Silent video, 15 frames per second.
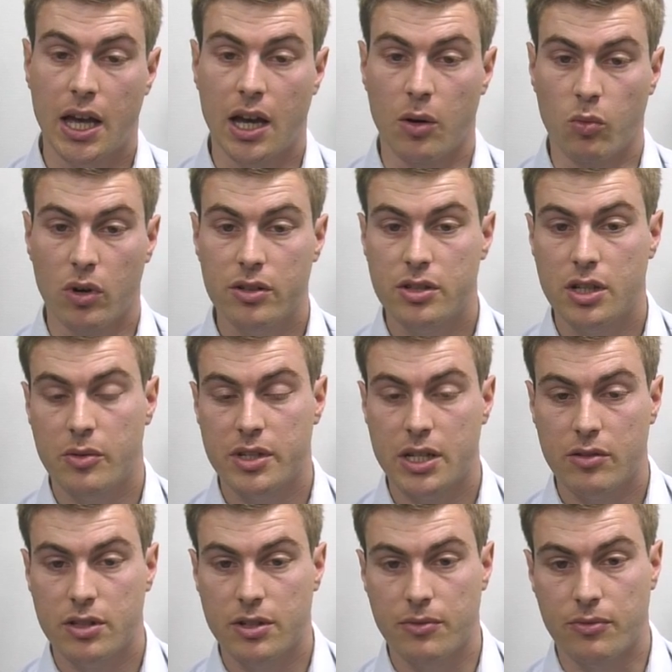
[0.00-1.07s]
And whilst I was
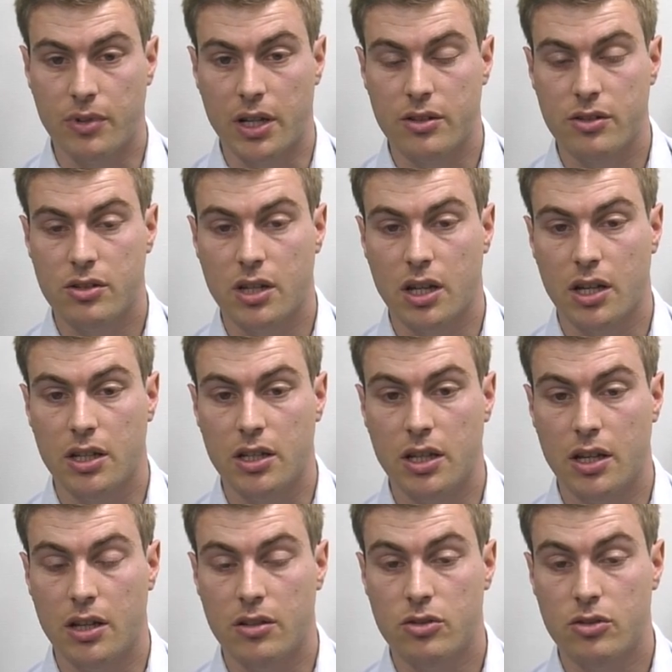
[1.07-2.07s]
out in France, I